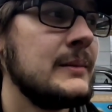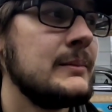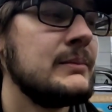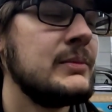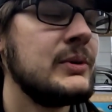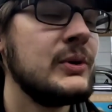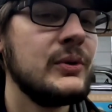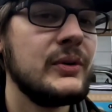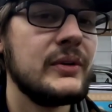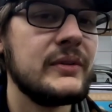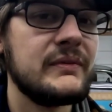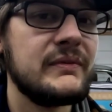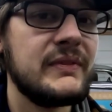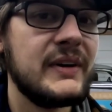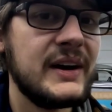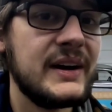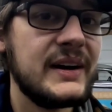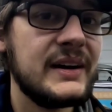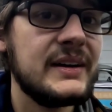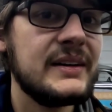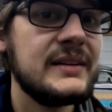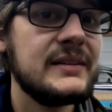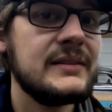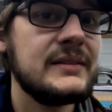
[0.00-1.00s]
pulling
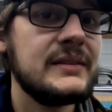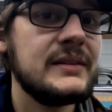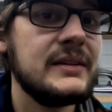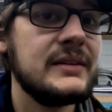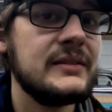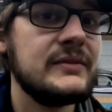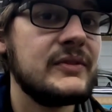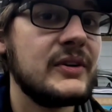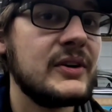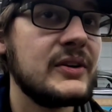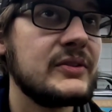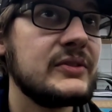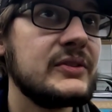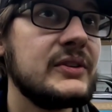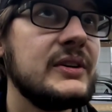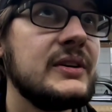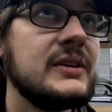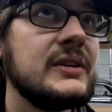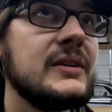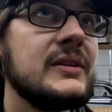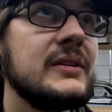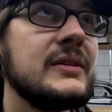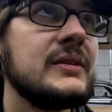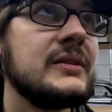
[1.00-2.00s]
fine in first
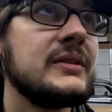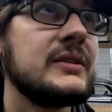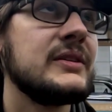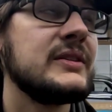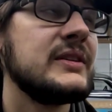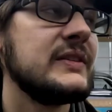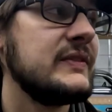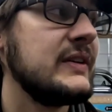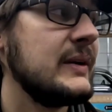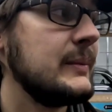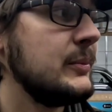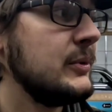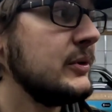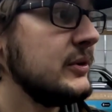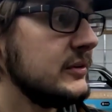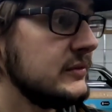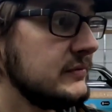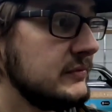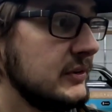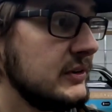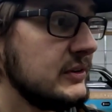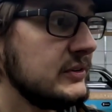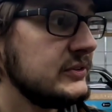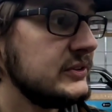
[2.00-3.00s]
gear, because if I put it
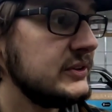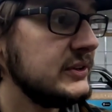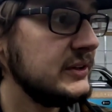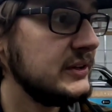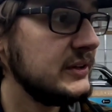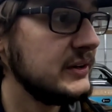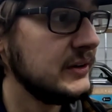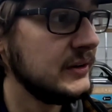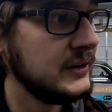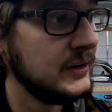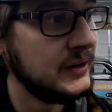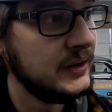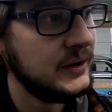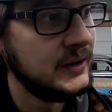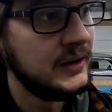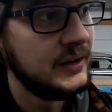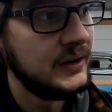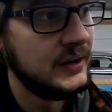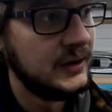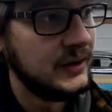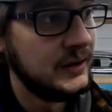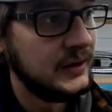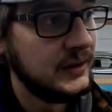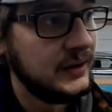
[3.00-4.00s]
in first gear
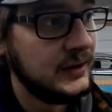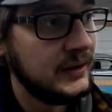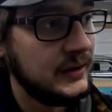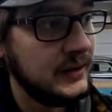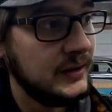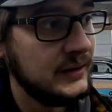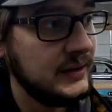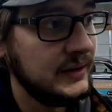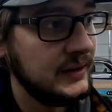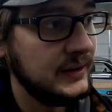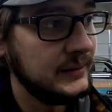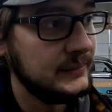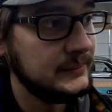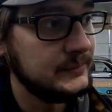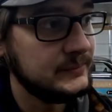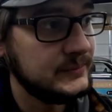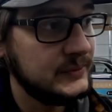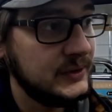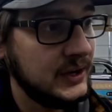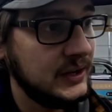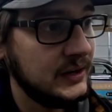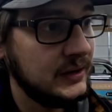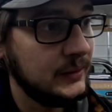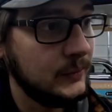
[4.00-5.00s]
and I
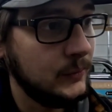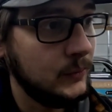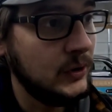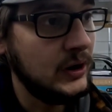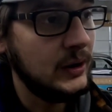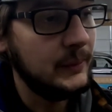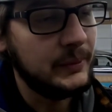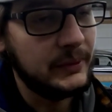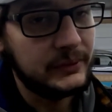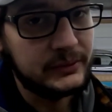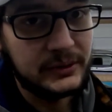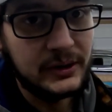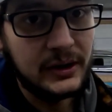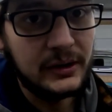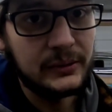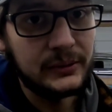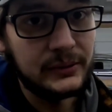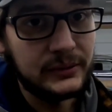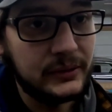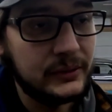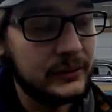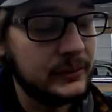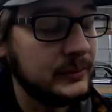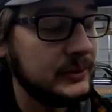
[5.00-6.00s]
kind of whop the throttle
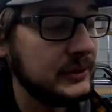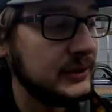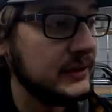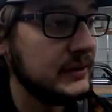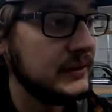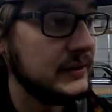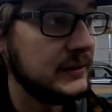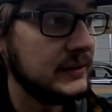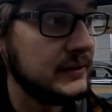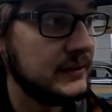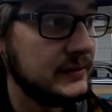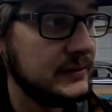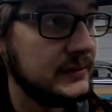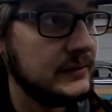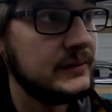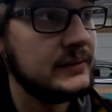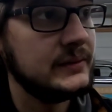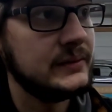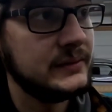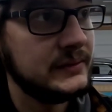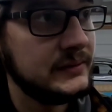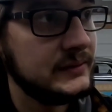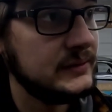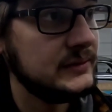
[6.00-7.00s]
a little bit,
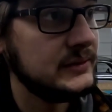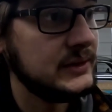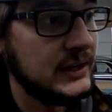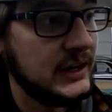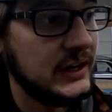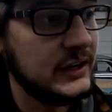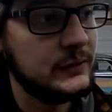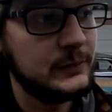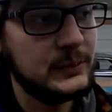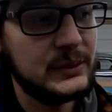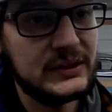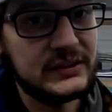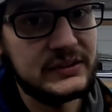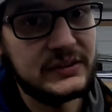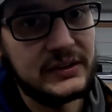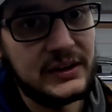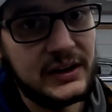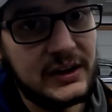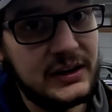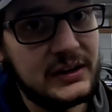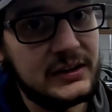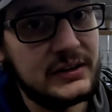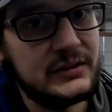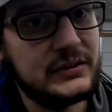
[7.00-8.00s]
it spins the
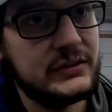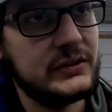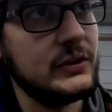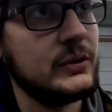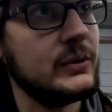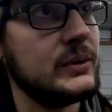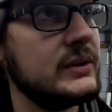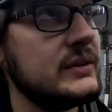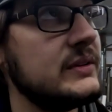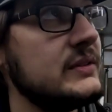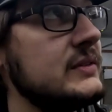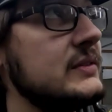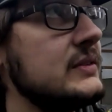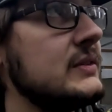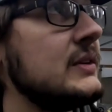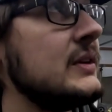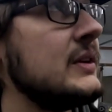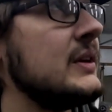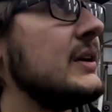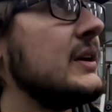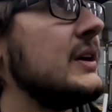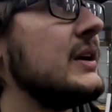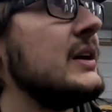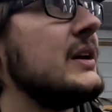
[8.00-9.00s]
tire. So it's
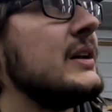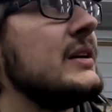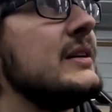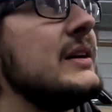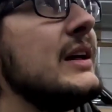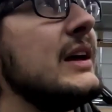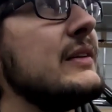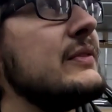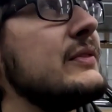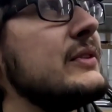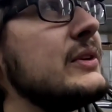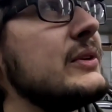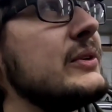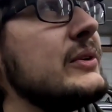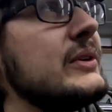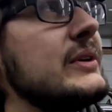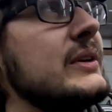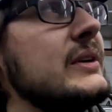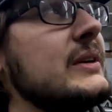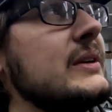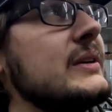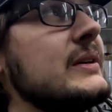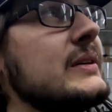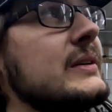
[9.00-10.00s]

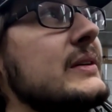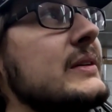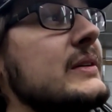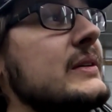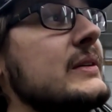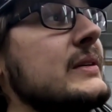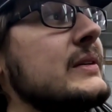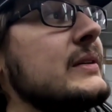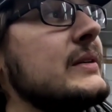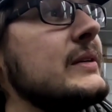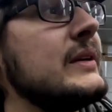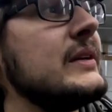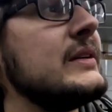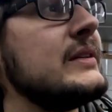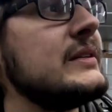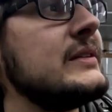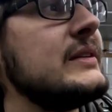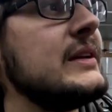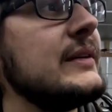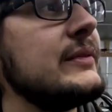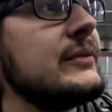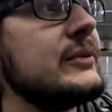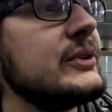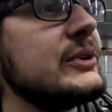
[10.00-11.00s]
definitely
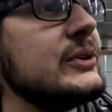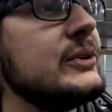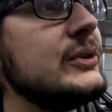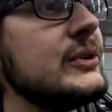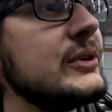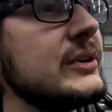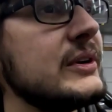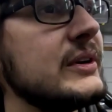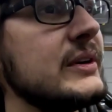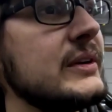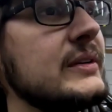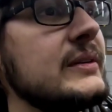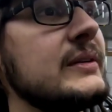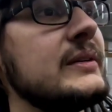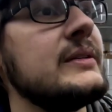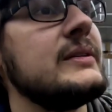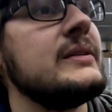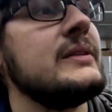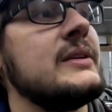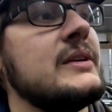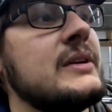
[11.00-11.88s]
hooking.